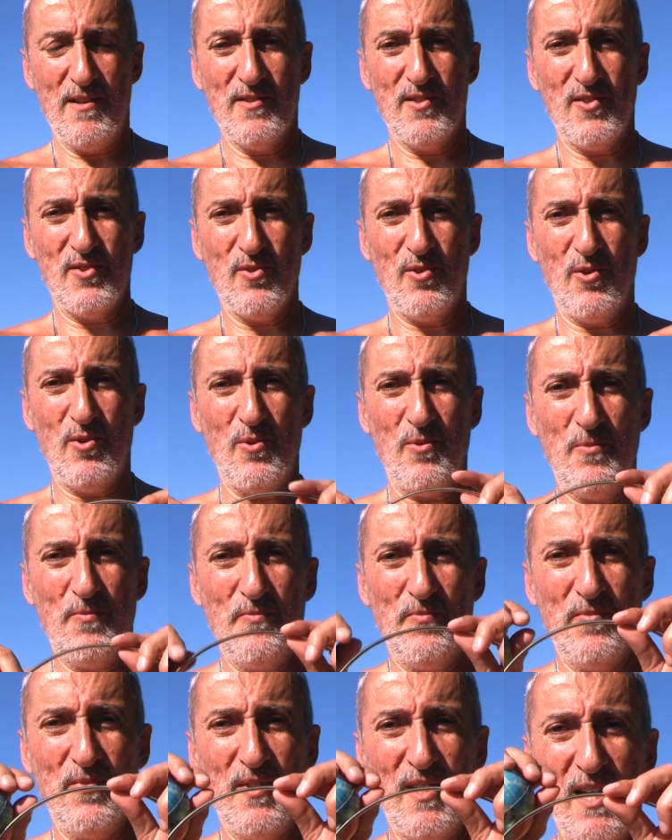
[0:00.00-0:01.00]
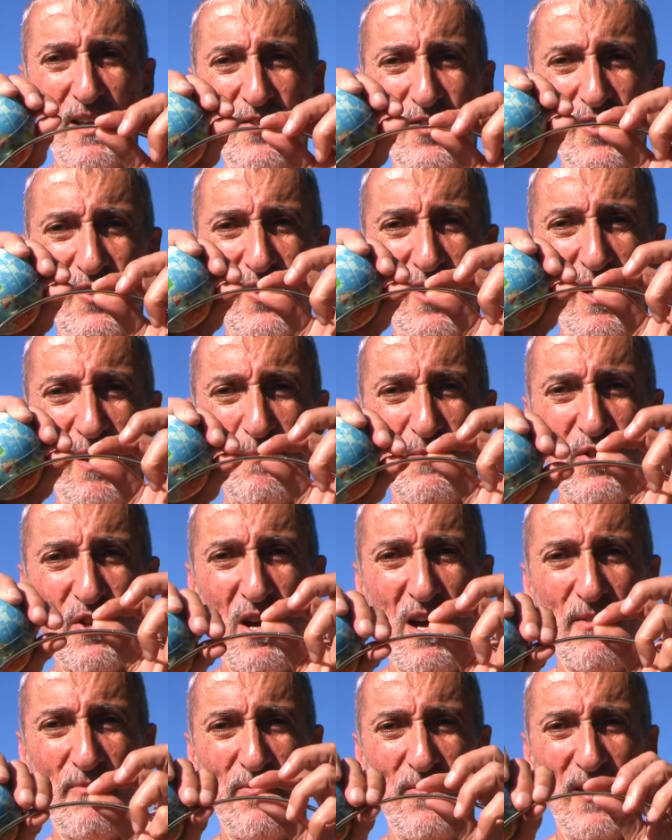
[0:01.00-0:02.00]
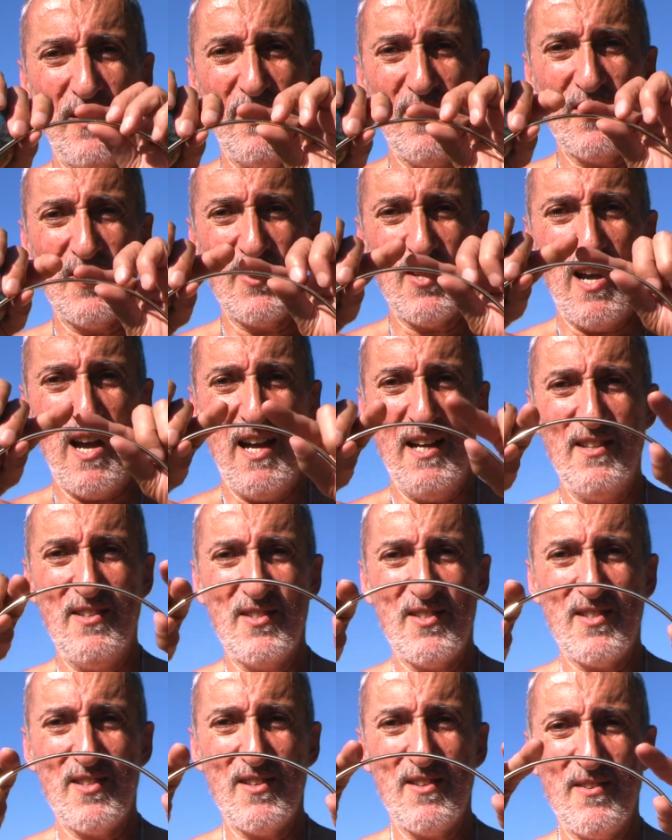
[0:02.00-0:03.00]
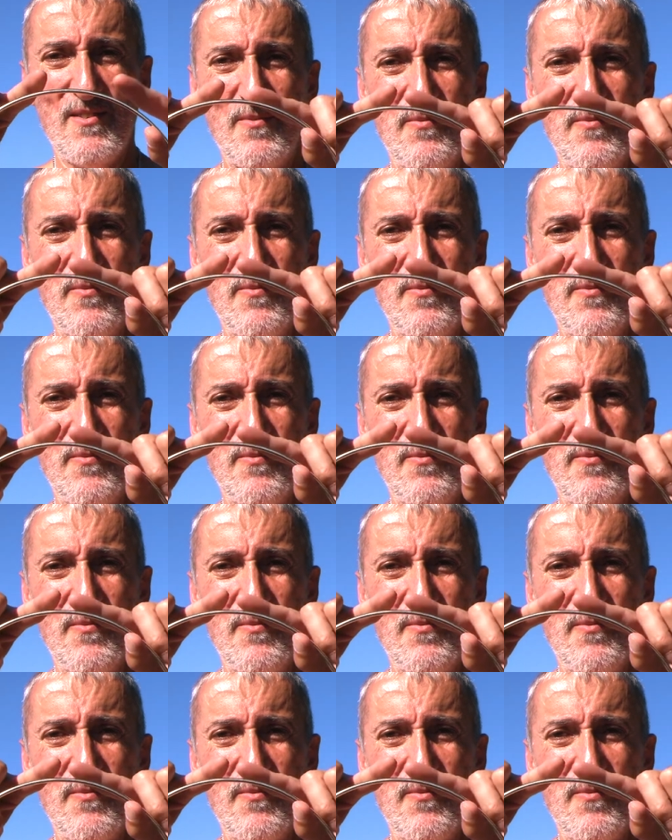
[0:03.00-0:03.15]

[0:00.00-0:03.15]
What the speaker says: So that just comes off at the sides.